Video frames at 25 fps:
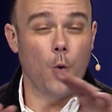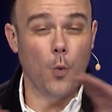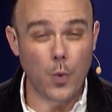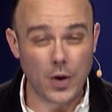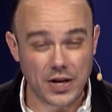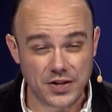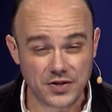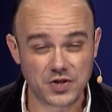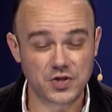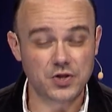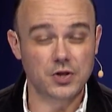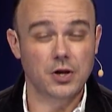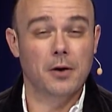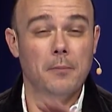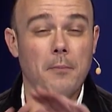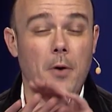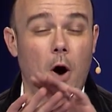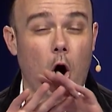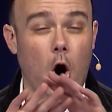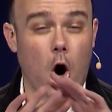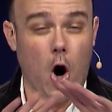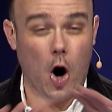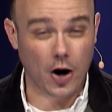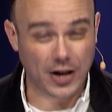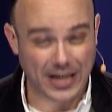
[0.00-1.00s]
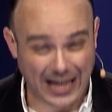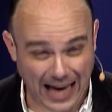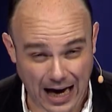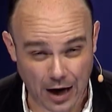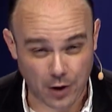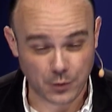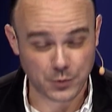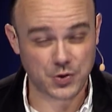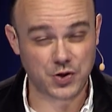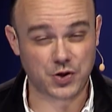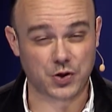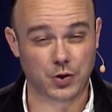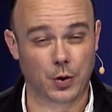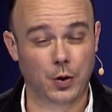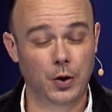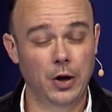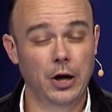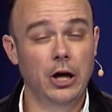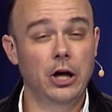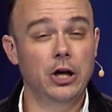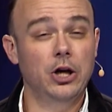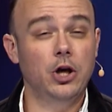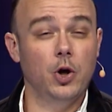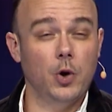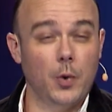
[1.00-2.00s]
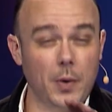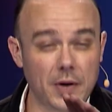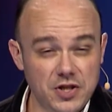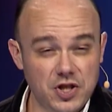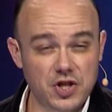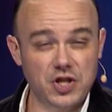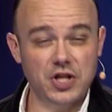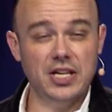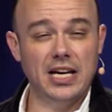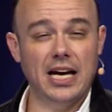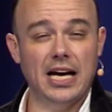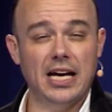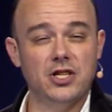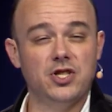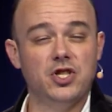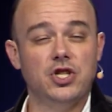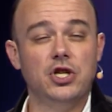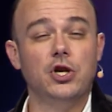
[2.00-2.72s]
wisdom, or counsel. You know what she does?